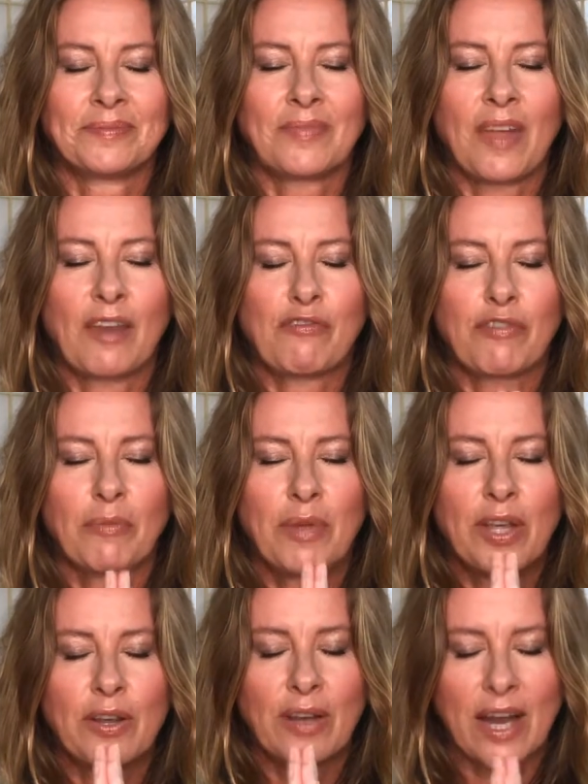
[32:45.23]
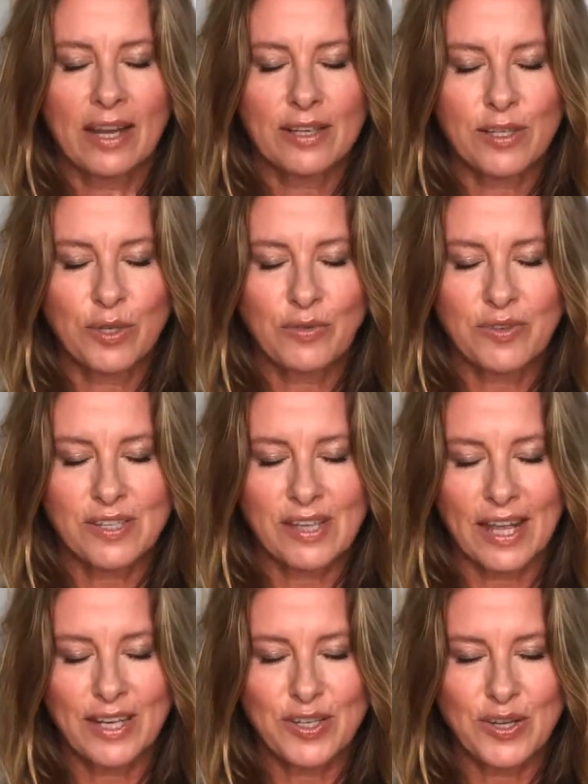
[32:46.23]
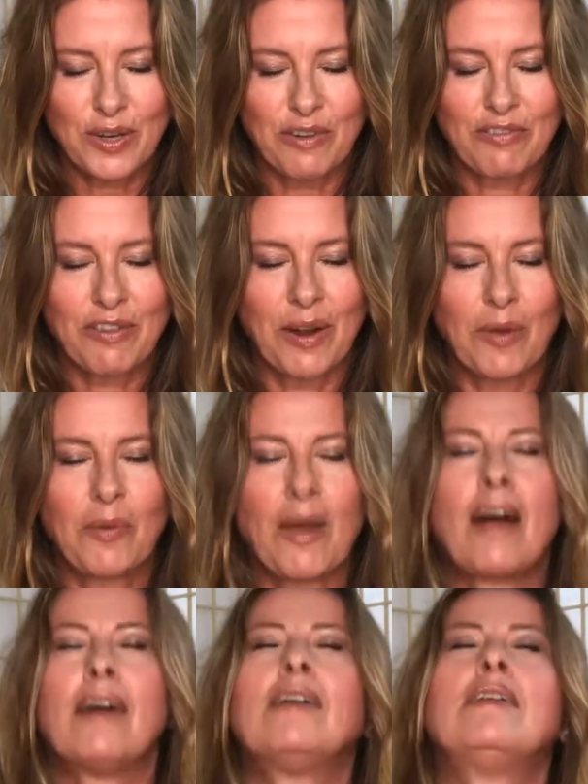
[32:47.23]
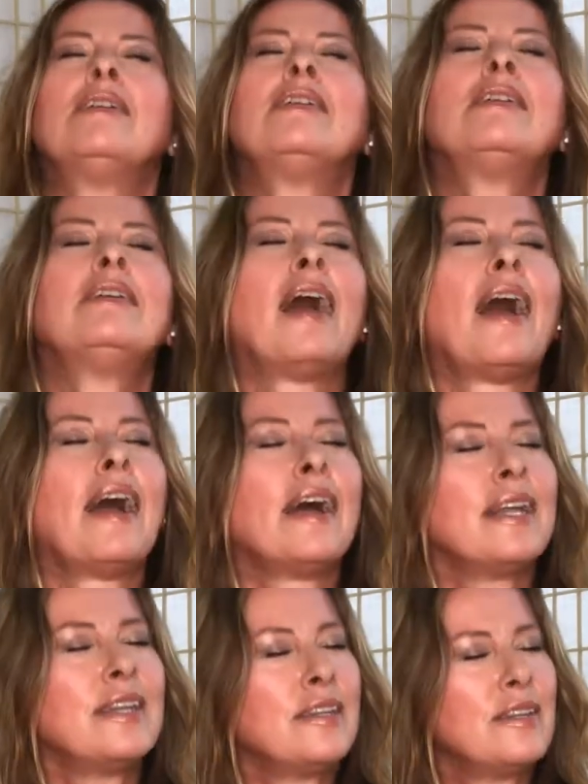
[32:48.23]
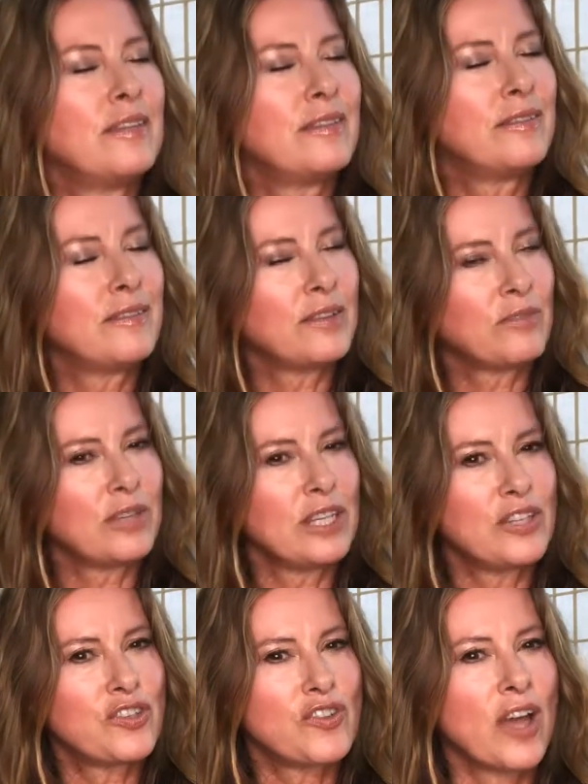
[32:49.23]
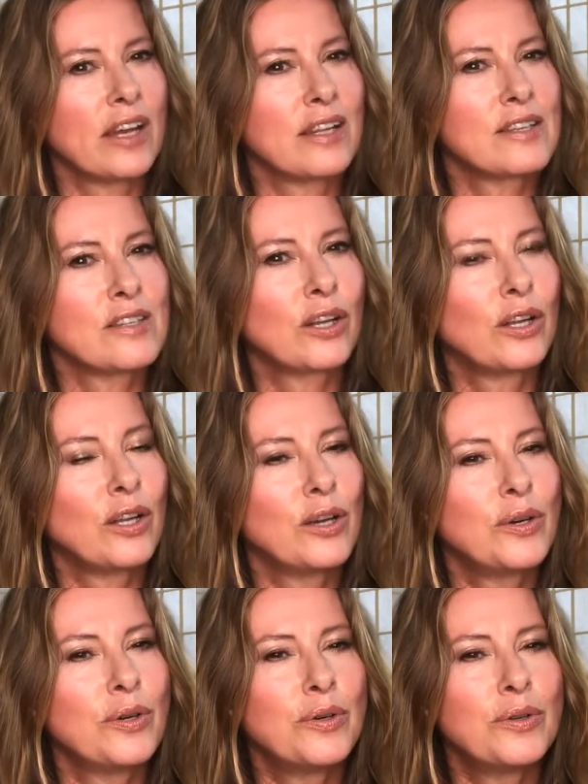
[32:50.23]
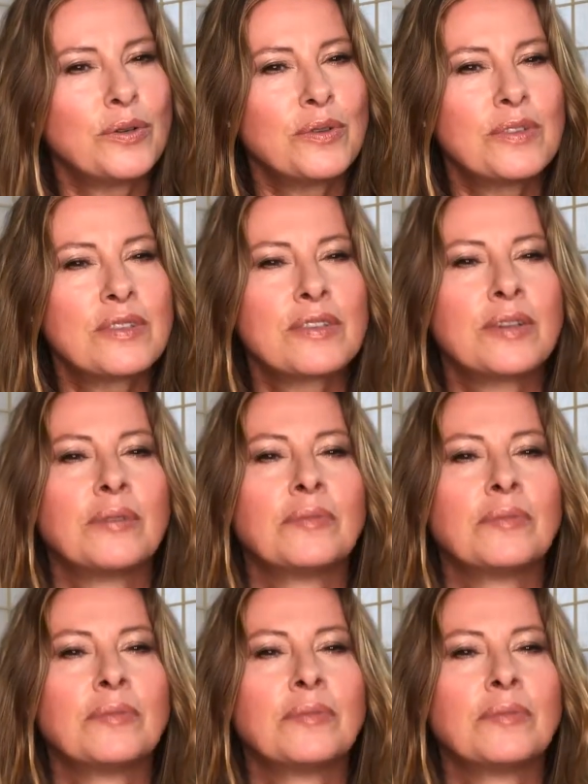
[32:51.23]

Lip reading: And from here, as you've said your farewell and the release channels are closed,